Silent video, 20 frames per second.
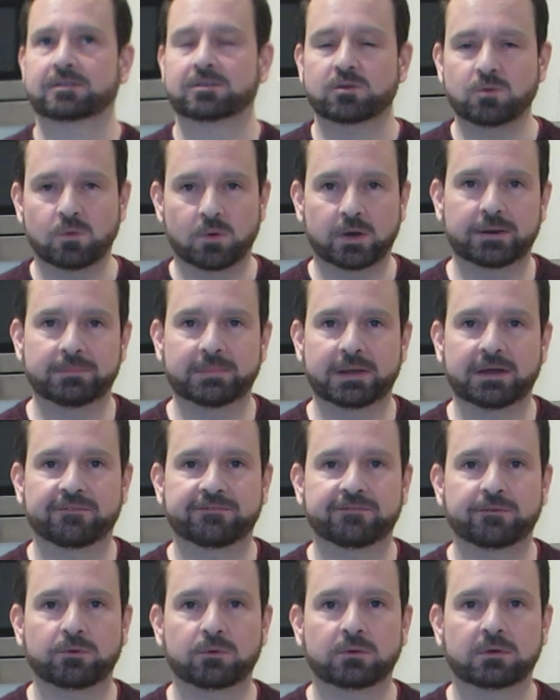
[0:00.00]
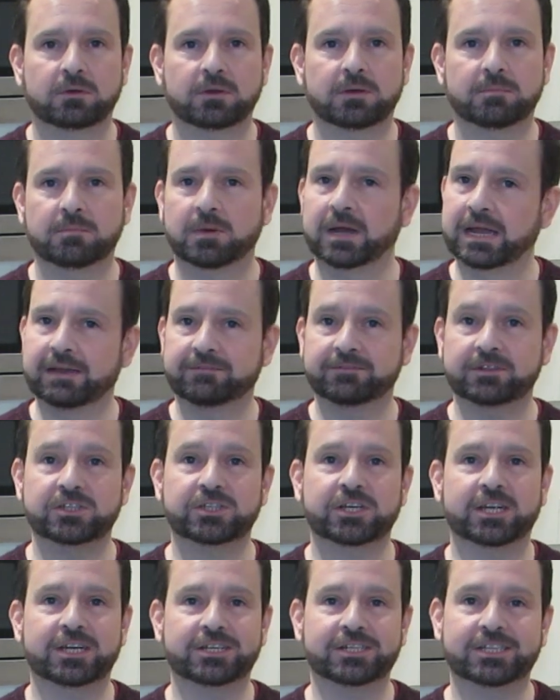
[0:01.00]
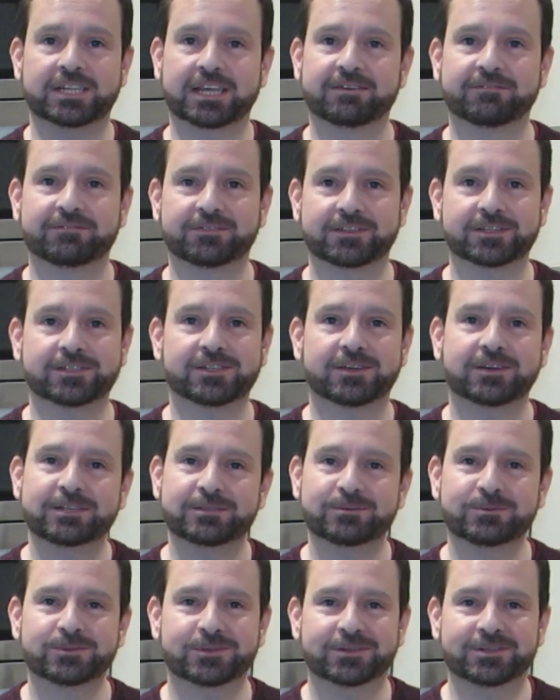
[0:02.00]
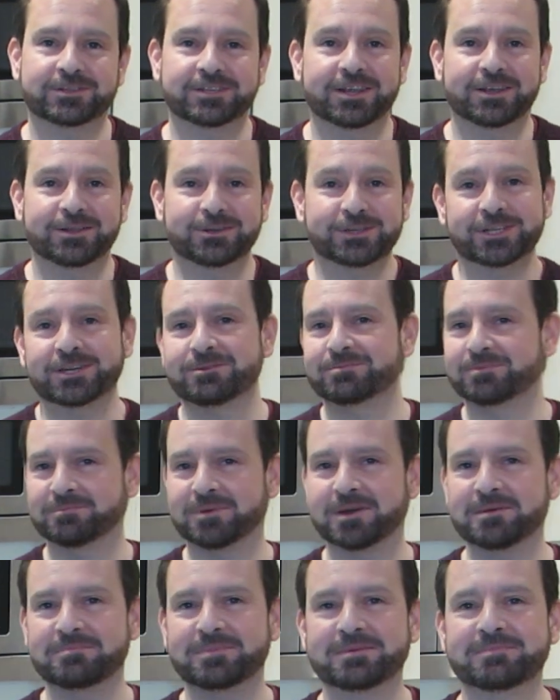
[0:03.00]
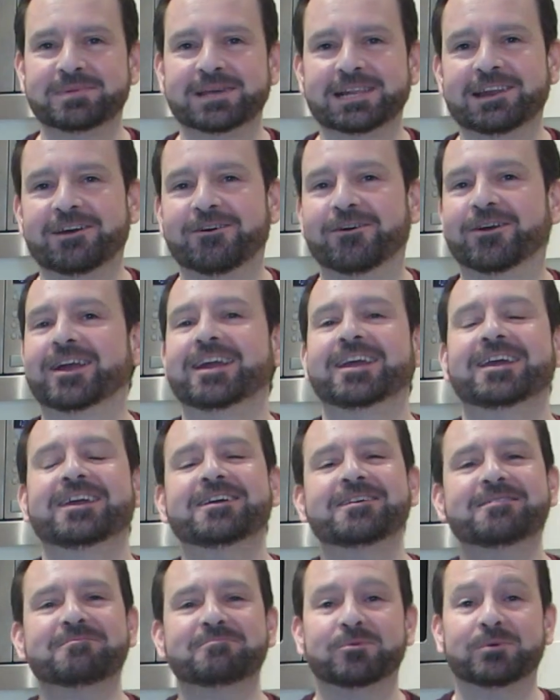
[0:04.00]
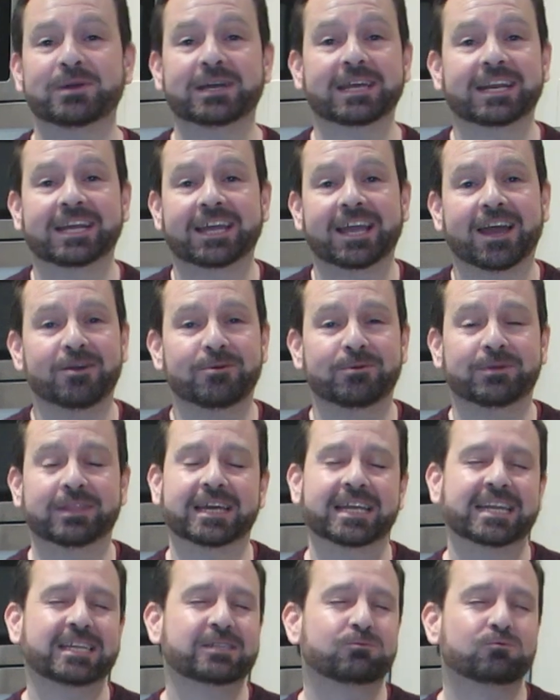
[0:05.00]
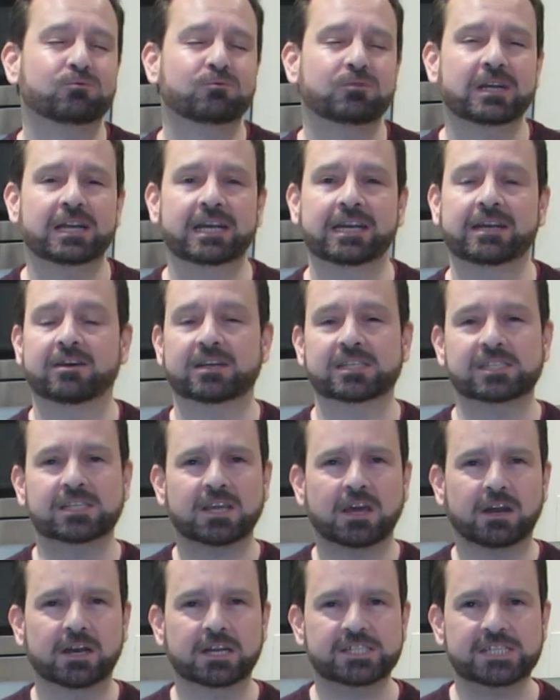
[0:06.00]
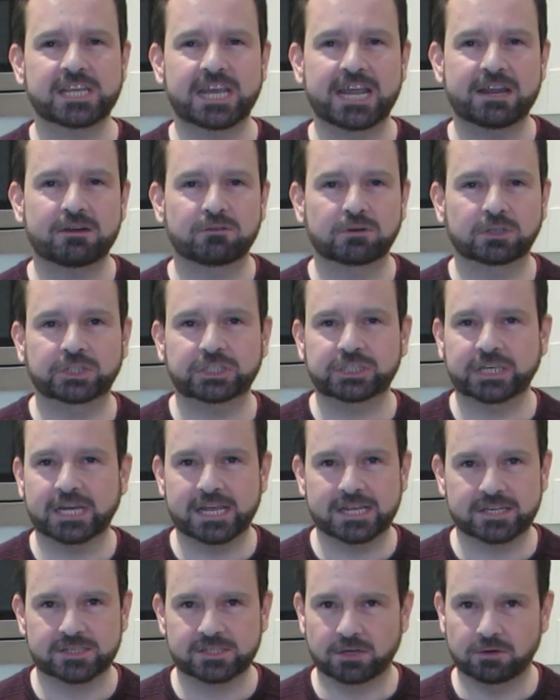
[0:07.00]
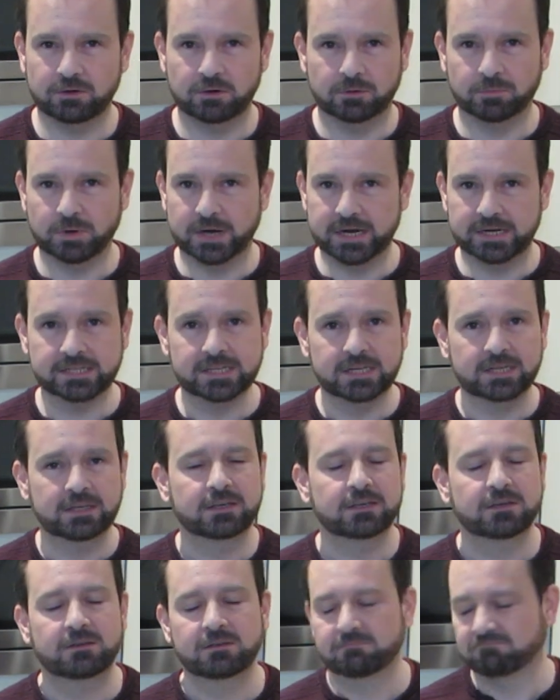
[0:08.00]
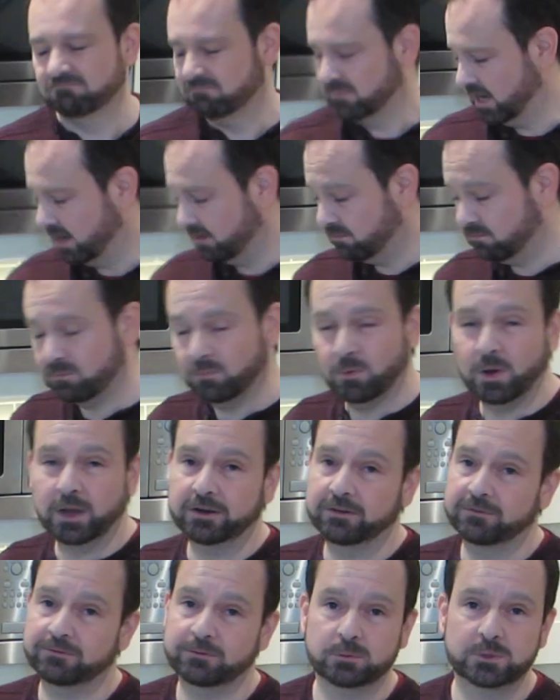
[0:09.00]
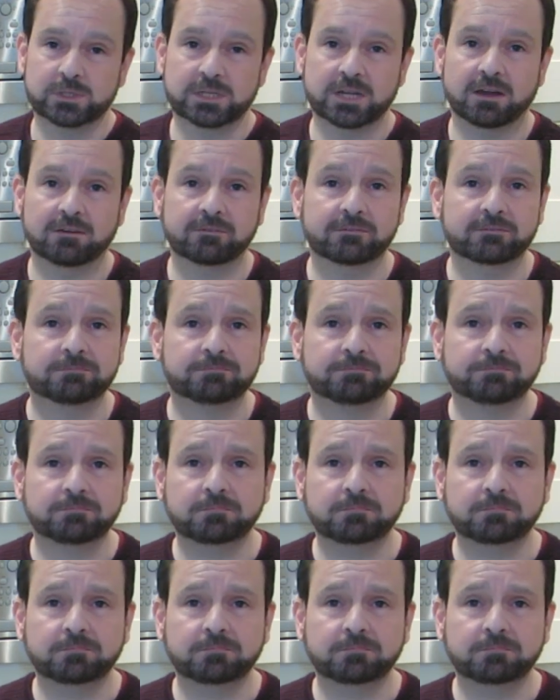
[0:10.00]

Quite a mouthful. Might have to change that for the titles onto YouTube, it might be a bit long, but we're going to go with it. It's really nice, kind of tear and share soda bread. Yeah, wonderful stuff.